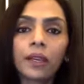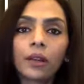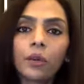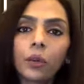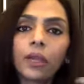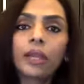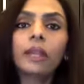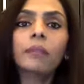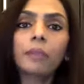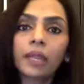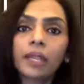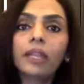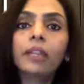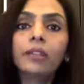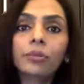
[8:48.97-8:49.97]
Going and
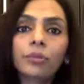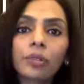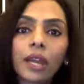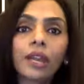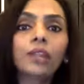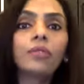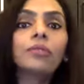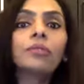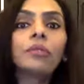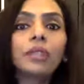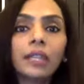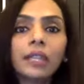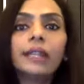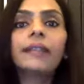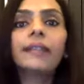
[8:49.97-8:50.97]
breaking through that, you
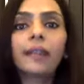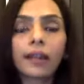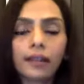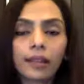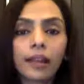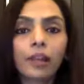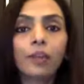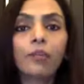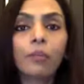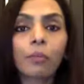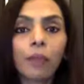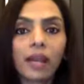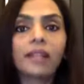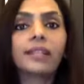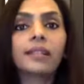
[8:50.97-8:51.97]
need that kind of a
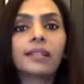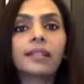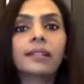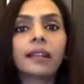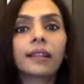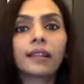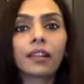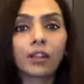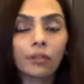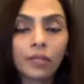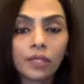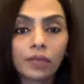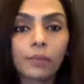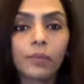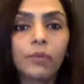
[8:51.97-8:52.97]
mindset, that kind of
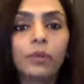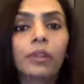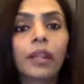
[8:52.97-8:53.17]
support,